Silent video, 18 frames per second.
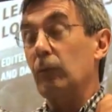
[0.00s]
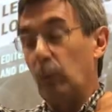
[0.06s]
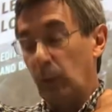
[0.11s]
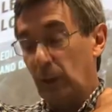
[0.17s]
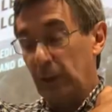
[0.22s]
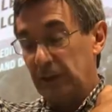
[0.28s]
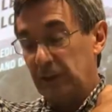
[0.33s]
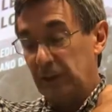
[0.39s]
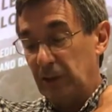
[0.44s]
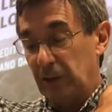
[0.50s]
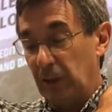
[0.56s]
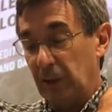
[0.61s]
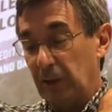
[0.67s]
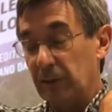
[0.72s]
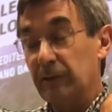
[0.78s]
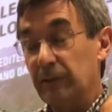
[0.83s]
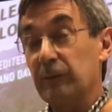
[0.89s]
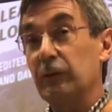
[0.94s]
Woolwich,
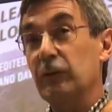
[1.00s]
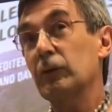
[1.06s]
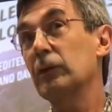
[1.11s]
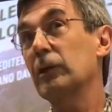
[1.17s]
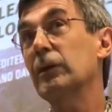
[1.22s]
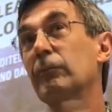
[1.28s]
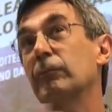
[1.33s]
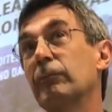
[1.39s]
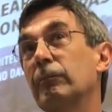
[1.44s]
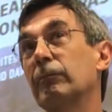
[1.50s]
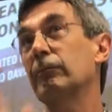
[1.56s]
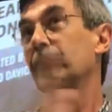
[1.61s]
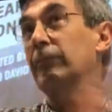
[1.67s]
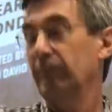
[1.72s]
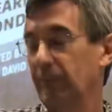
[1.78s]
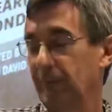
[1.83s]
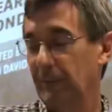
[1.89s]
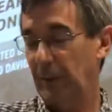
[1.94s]
to
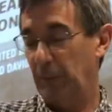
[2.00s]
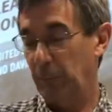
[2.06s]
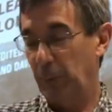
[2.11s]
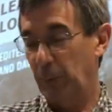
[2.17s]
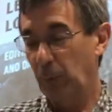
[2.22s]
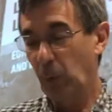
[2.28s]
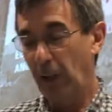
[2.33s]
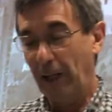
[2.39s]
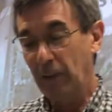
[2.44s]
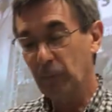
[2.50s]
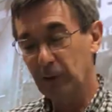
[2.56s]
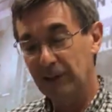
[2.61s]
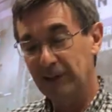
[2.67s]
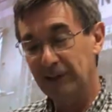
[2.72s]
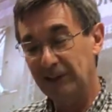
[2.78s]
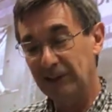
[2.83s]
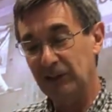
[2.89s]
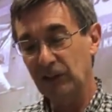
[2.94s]
get a bit more
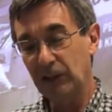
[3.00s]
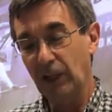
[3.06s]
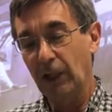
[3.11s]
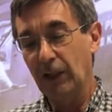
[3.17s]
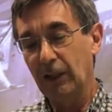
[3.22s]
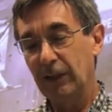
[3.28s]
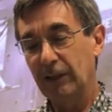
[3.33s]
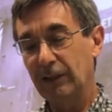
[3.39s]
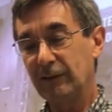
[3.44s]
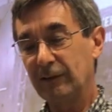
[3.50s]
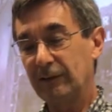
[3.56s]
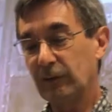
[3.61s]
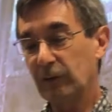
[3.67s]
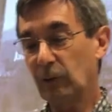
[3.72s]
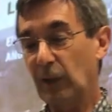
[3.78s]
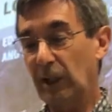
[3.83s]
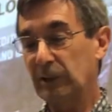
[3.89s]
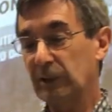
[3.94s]
heritage-ish, is
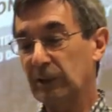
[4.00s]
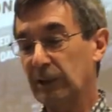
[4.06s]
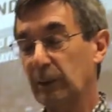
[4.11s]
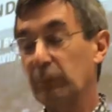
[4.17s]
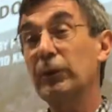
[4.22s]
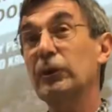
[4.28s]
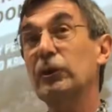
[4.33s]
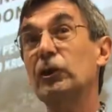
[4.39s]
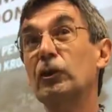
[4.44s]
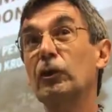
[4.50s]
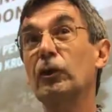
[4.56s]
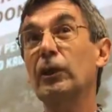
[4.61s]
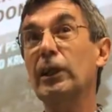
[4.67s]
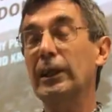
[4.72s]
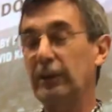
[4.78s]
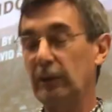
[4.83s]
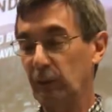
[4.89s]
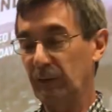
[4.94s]
gradually but
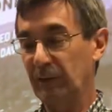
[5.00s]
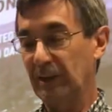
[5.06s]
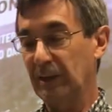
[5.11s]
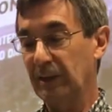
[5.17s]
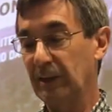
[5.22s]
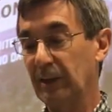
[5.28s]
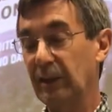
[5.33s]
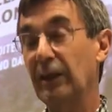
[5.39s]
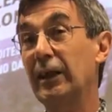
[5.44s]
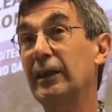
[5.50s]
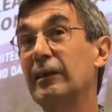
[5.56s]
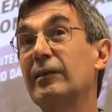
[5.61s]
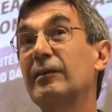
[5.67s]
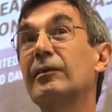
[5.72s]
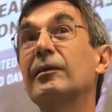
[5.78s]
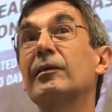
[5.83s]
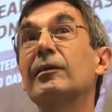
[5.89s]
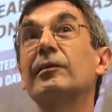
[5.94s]
surely losing
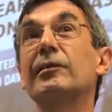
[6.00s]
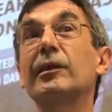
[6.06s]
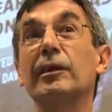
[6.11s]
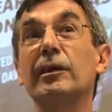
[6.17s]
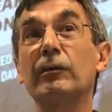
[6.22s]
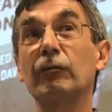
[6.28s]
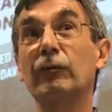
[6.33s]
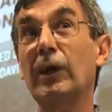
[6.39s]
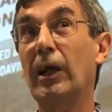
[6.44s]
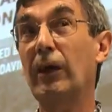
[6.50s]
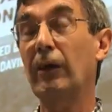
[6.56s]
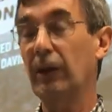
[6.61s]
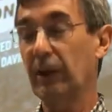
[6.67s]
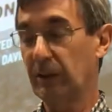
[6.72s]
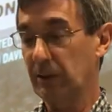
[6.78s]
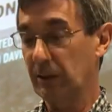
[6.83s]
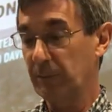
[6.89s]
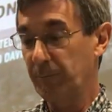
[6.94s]
its distinctive
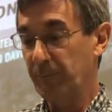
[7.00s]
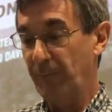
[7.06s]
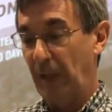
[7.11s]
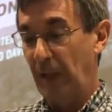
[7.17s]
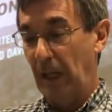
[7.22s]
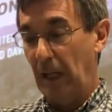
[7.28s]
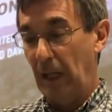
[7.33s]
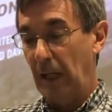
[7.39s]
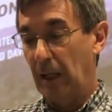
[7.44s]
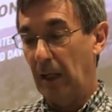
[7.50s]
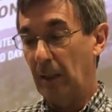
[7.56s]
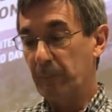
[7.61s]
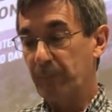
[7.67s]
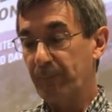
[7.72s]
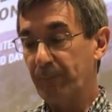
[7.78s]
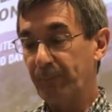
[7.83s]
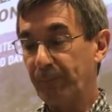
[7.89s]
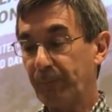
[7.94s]
character.
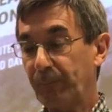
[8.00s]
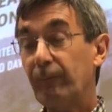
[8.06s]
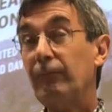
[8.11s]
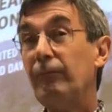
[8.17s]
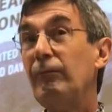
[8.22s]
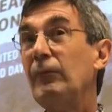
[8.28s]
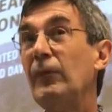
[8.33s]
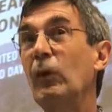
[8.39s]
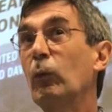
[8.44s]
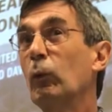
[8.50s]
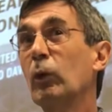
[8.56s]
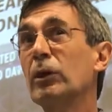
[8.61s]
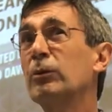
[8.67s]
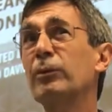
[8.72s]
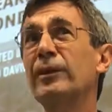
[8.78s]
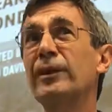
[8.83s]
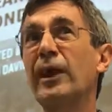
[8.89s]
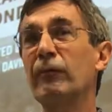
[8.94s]

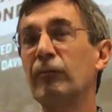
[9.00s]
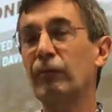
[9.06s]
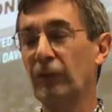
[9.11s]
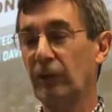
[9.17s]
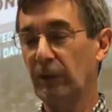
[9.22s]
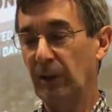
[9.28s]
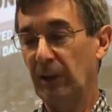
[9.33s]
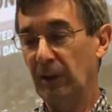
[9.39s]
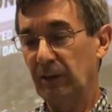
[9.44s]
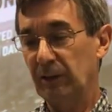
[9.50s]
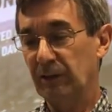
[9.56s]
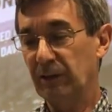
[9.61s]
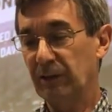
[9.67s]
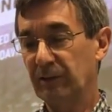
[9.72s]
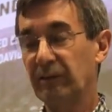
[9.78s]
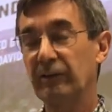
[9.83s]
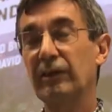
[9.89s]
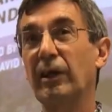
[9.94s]
Woolwich was never
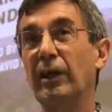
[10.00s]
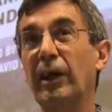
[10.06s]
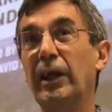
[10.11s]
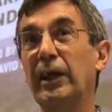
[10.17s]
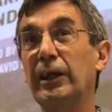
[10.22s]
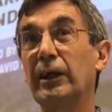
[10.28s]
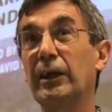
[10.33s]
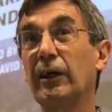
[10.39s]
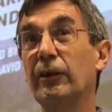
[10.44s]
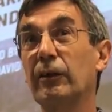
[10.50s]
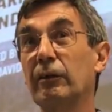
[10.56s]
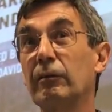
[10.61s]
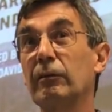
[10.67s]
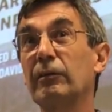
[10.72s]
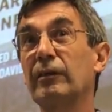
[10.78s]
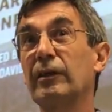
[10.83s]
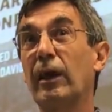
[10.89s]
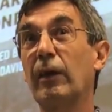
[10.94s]
just any
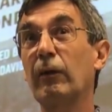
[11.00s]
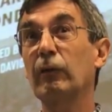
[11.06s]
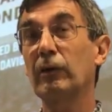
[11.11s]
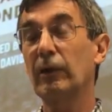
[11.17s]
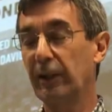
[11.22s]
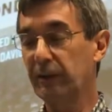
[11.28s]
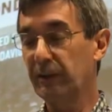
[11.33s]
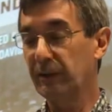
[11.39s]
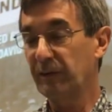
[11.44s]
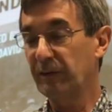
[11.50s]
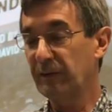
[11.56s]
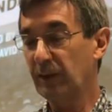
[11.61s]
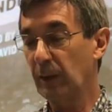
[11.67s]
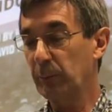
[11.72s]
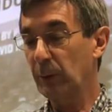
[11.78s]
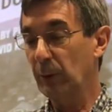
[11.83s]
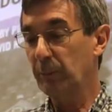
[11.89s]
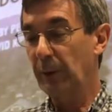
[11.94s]
other South London
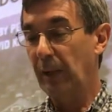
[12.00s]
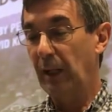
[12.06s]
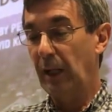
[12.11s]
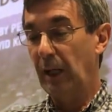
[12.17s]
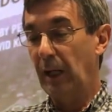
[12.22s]
suburb.